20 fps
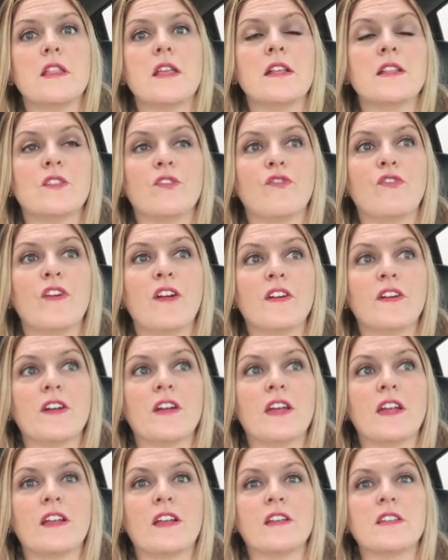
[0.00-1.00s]
it's
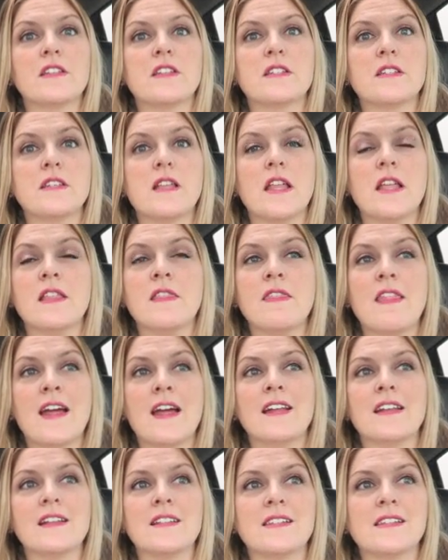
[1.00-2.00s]
very, in
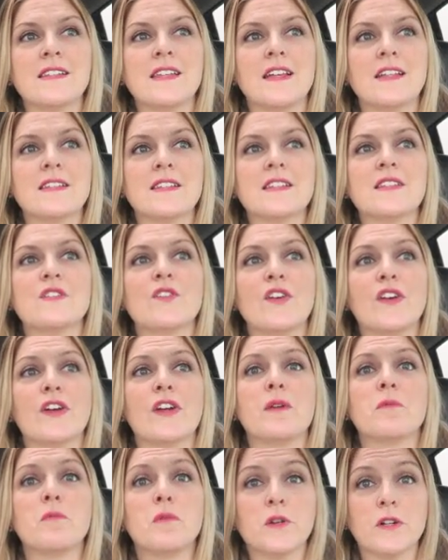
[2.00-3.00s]
that sense, it's
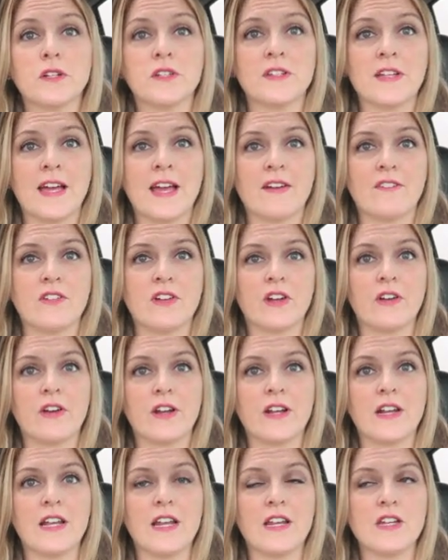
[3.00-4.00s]
very important to have an
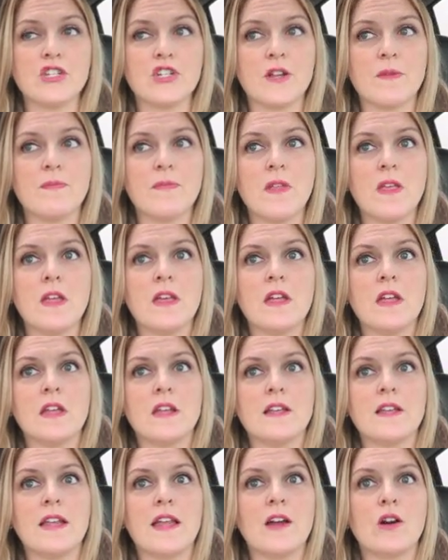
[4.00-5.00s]

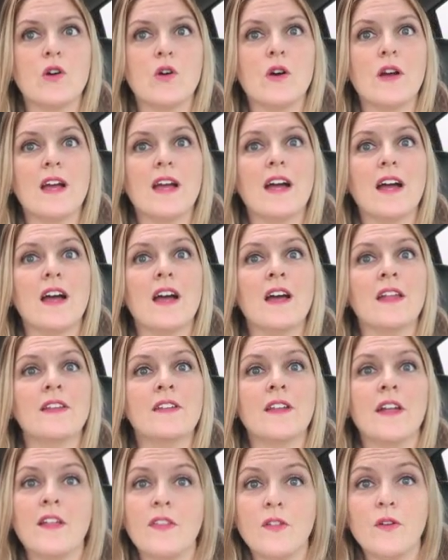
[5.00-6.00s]
accreditation. Now,
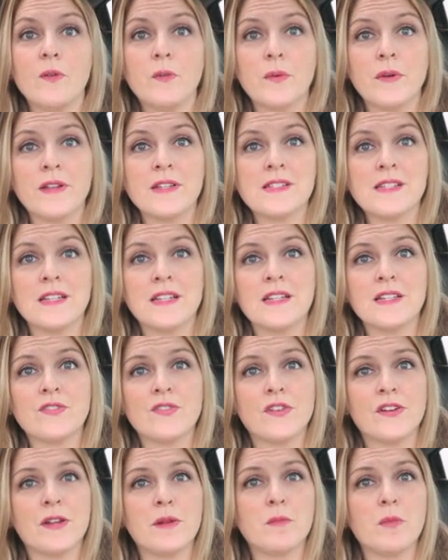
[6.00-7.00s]
another reason it's
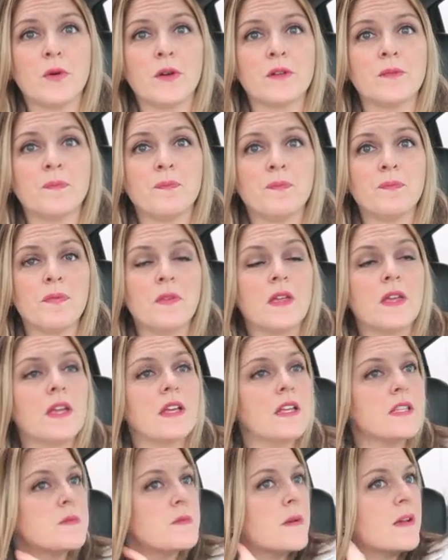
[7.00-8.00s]
very important
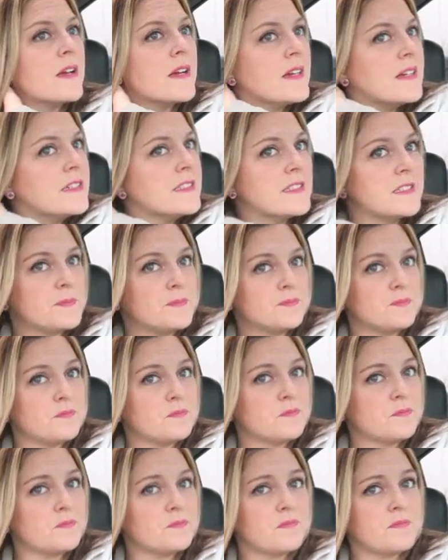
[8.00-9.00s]
is because
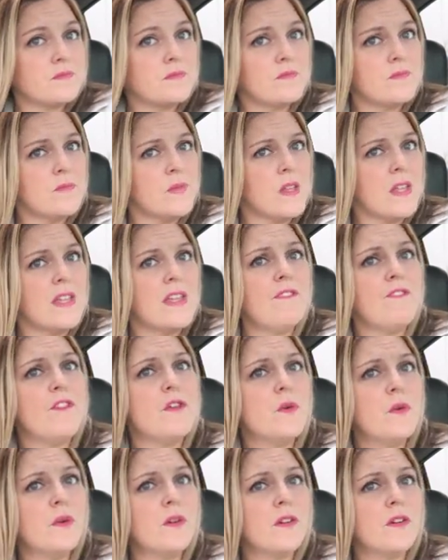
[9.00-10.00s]
if
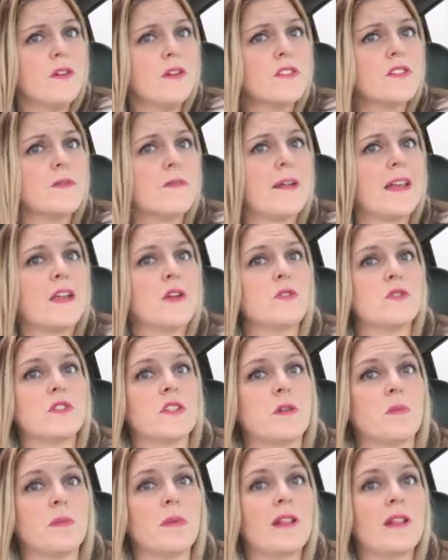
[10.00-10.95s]
you were somebody who's gonna